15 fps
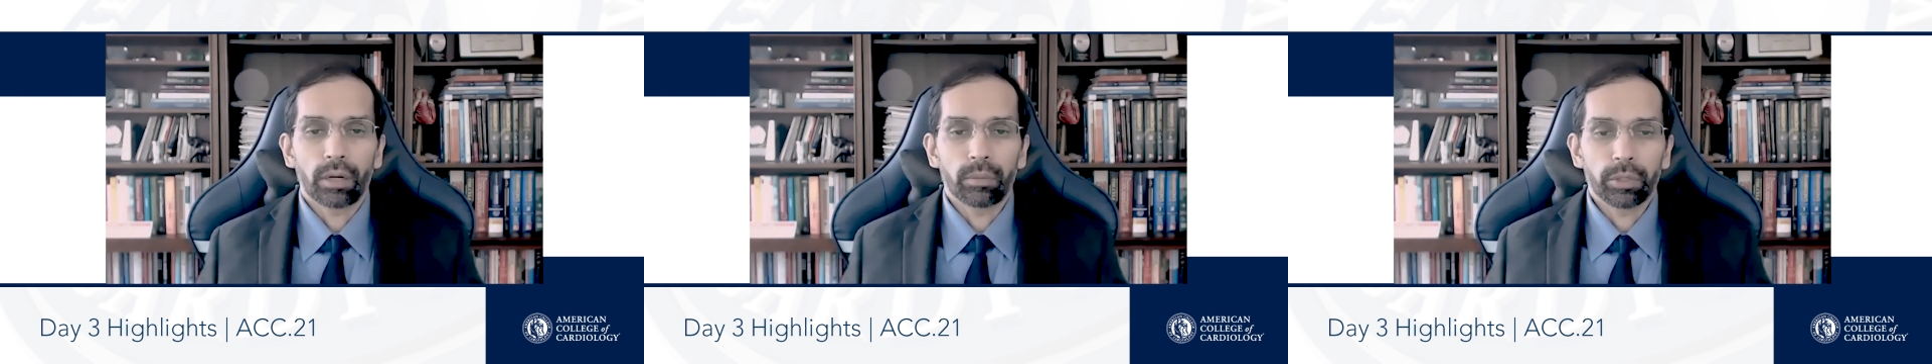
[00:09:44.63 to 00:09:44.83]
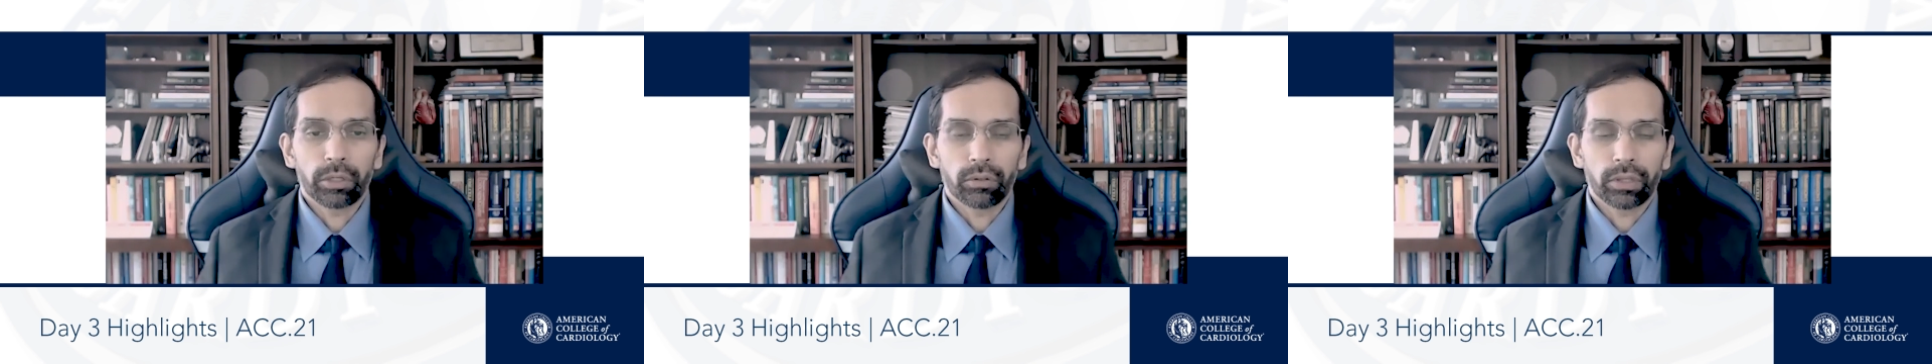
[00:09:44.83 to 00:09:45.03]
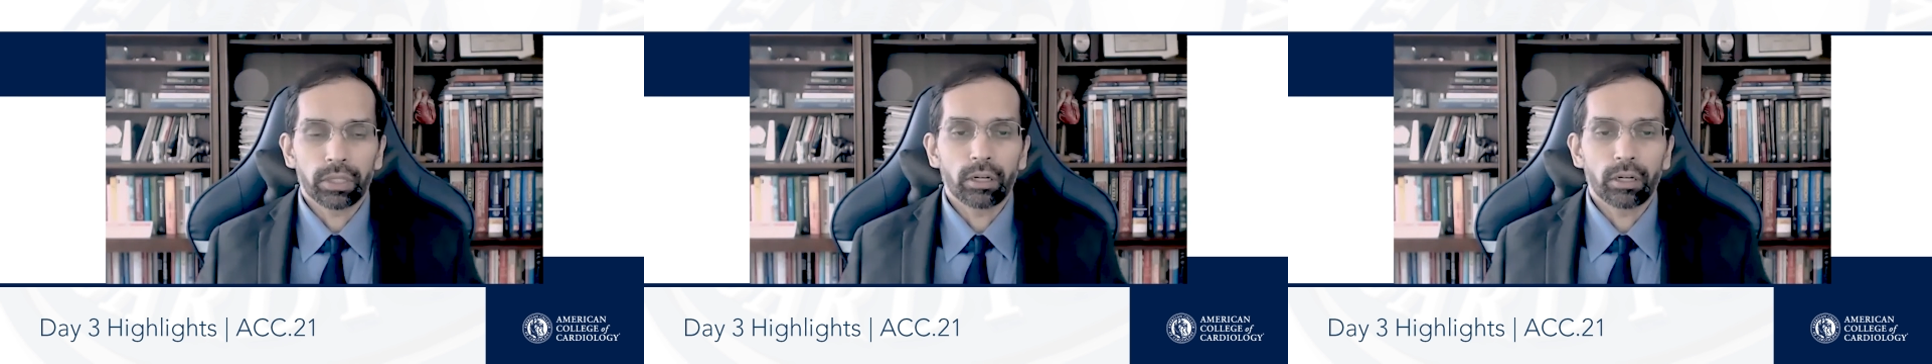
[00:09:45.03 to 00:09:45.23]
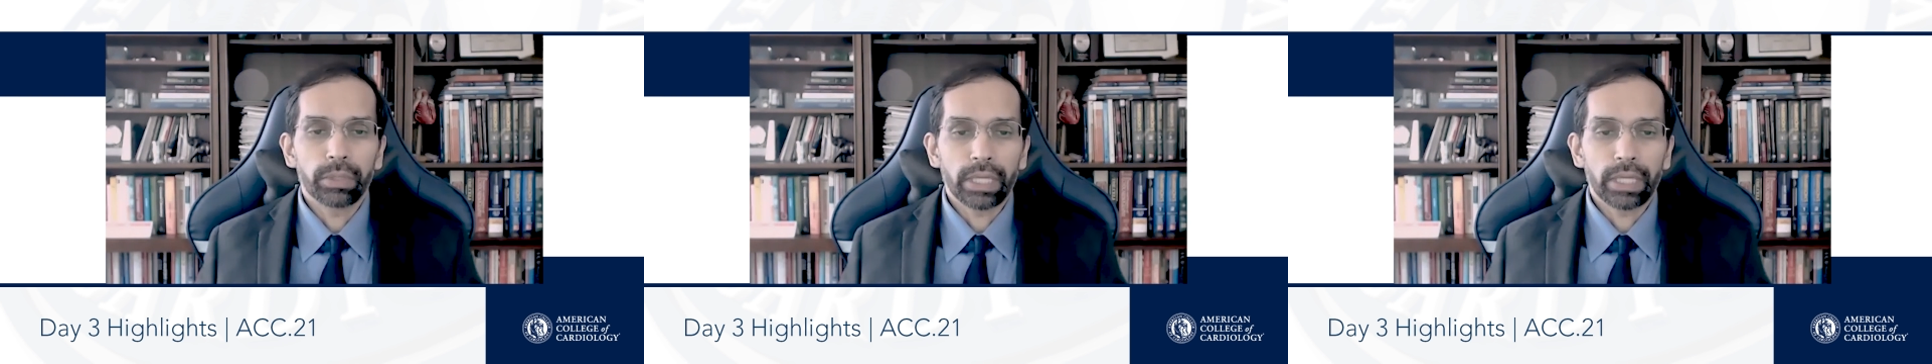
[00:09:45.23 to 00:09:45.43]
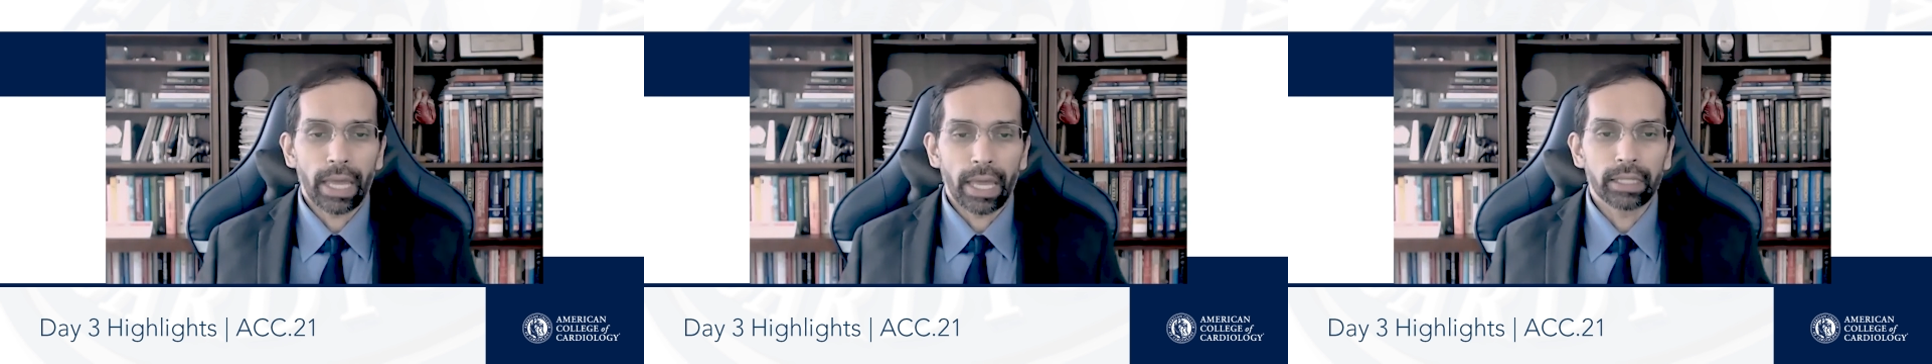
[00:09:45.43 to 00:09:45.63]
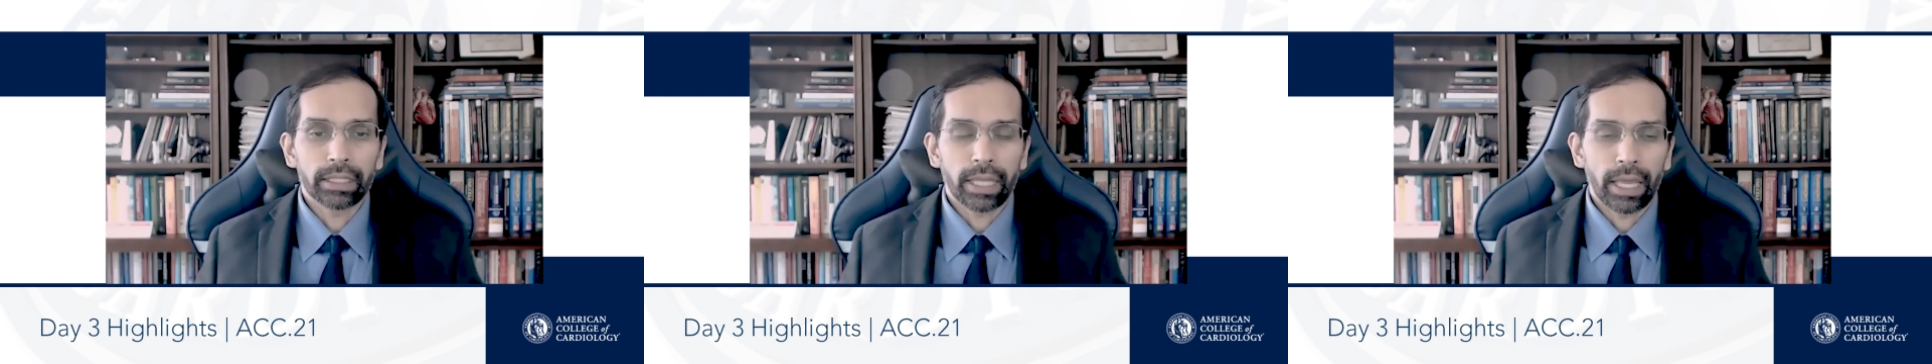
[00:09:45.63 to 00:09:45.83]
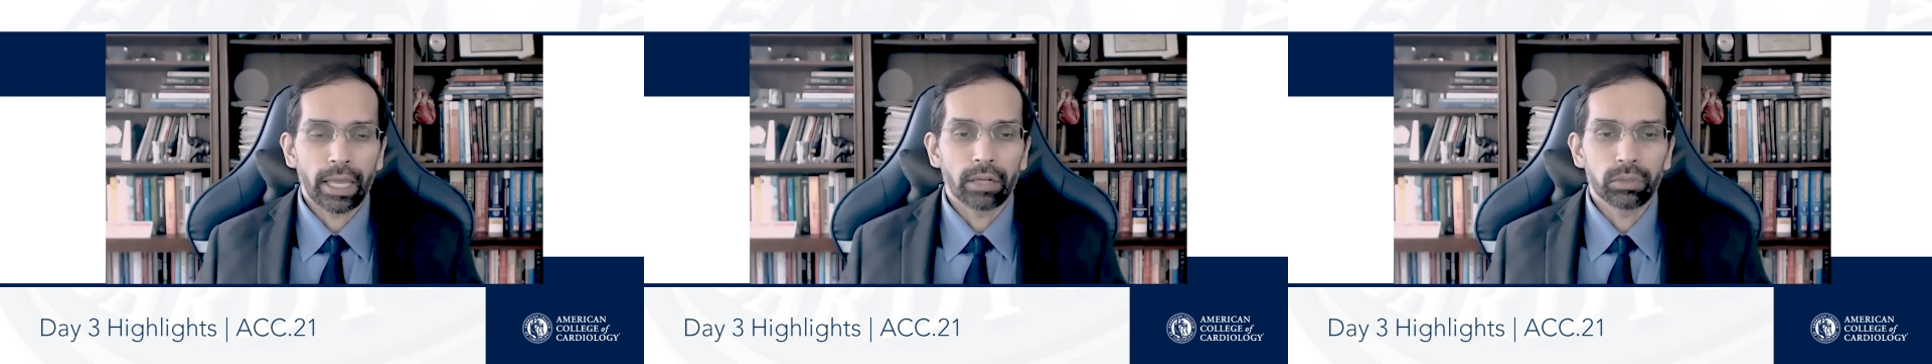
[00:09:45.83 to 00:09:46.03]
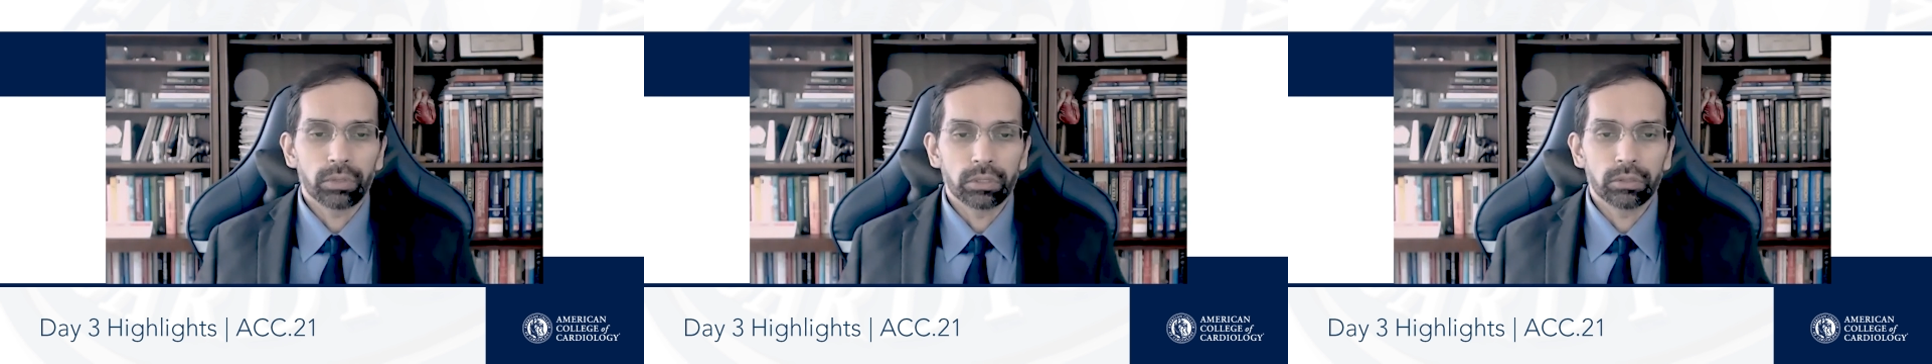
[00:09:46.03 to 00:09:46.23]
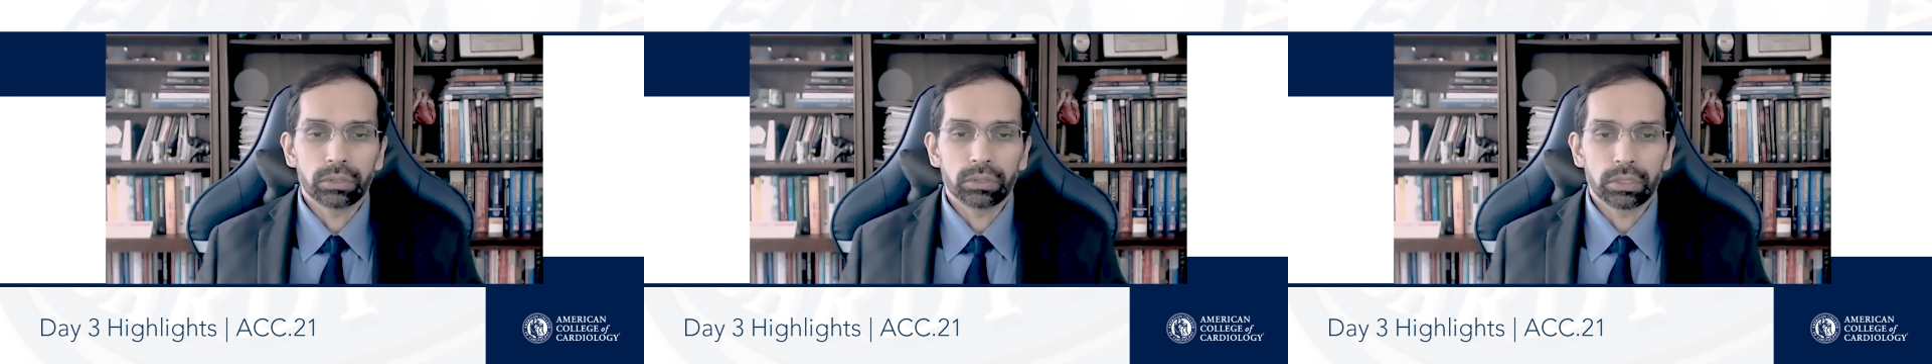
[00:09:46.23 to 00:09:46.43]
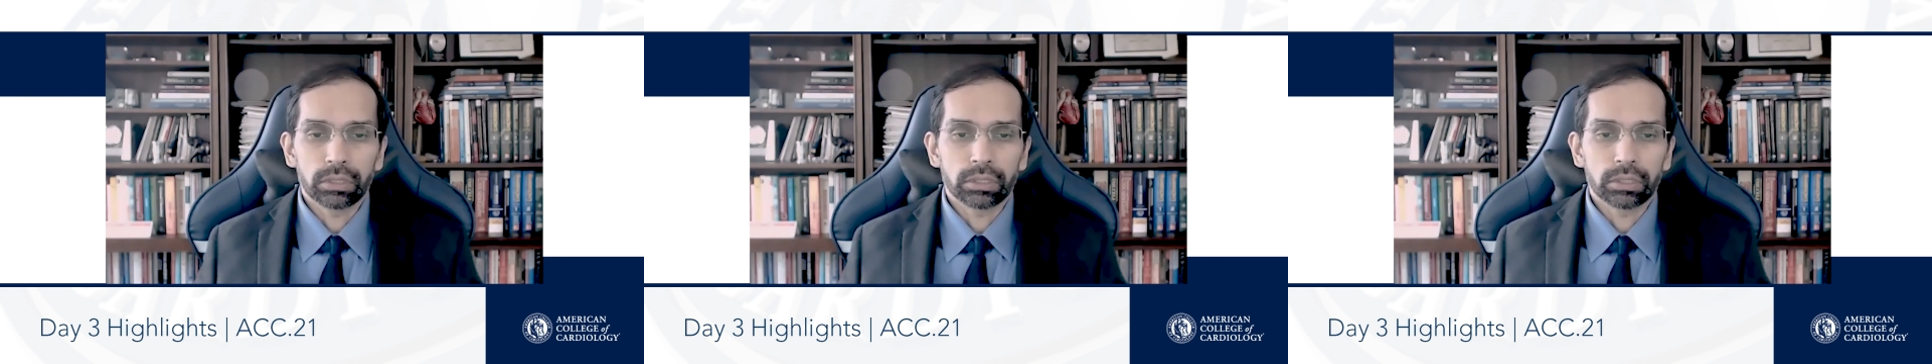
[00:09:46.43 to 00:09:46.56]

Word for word: pharmacotherapy and can reduce